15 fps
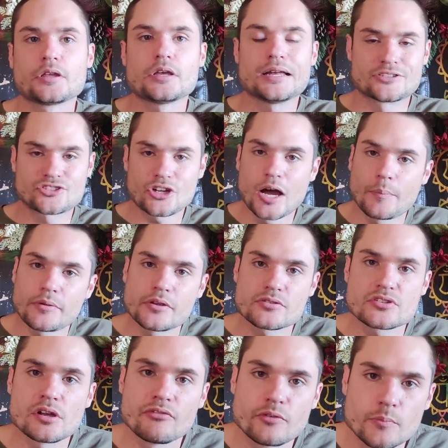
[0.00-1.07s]
and stopping
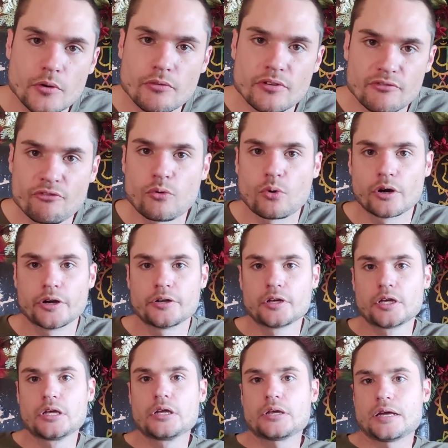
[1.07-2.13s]
yourself from moving forward
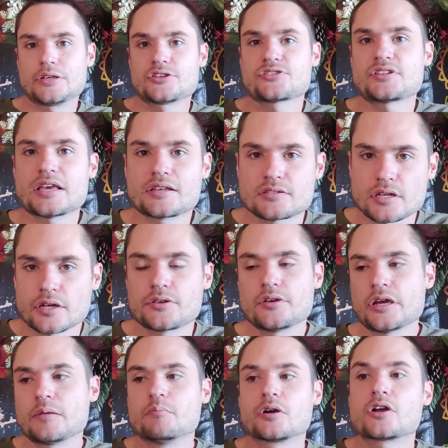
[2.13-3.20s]
and just staying stuck in
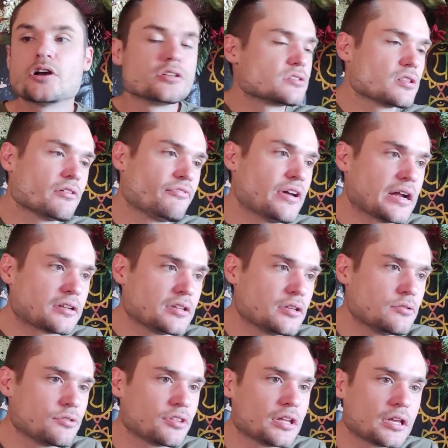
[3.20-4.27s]
your head because of the fact that
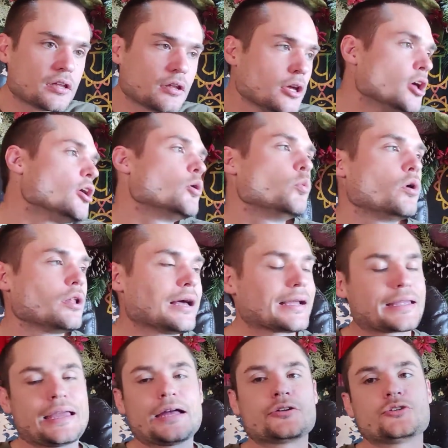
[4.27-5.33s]
you think, well, I
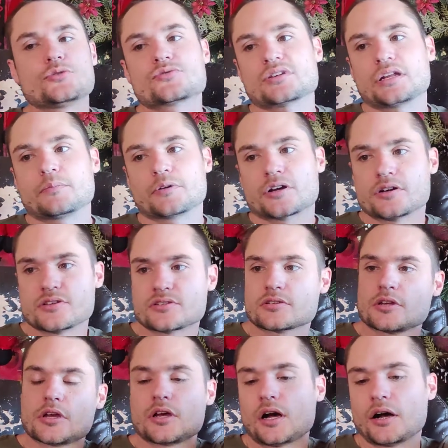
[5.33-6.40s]
can't do something
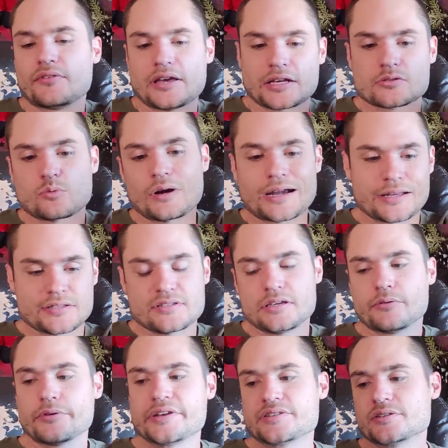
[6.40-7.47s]
because of X, Y, and Z
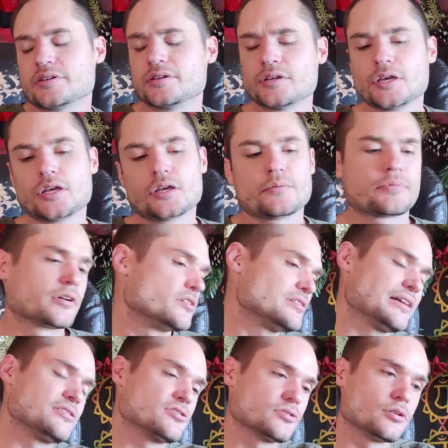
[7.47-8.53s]
reason because
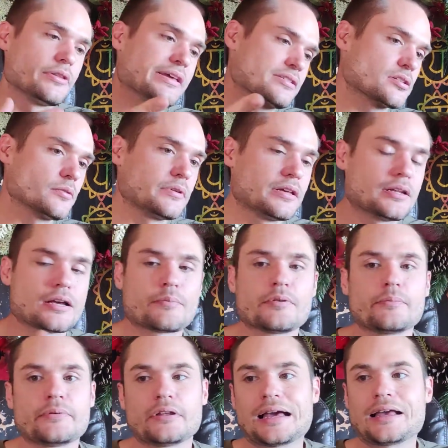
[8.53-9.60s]
I just know that's going to be an uphill
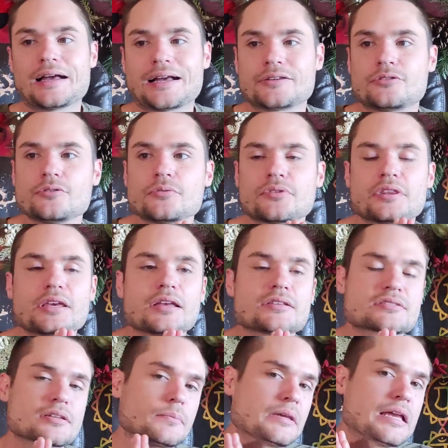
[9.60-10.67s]
battle. I, I do think
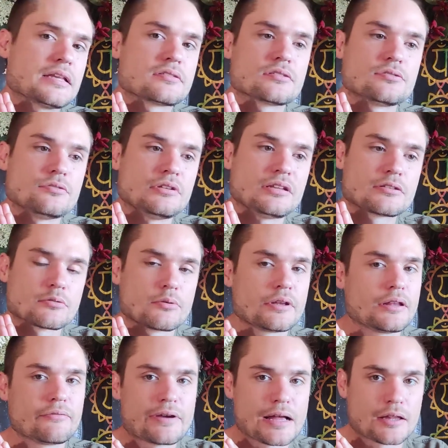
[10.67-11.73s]
in some cases you need to
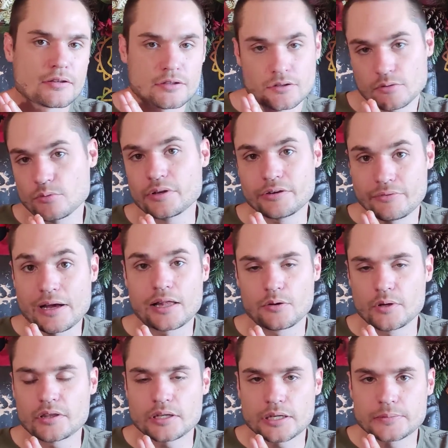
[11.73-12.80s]
about you know,
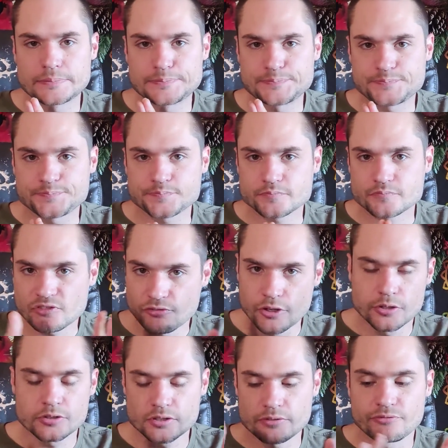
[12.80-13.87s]
reevaluate that
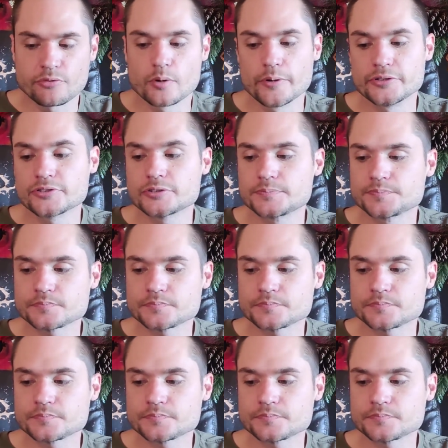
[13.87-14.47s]
first and foremost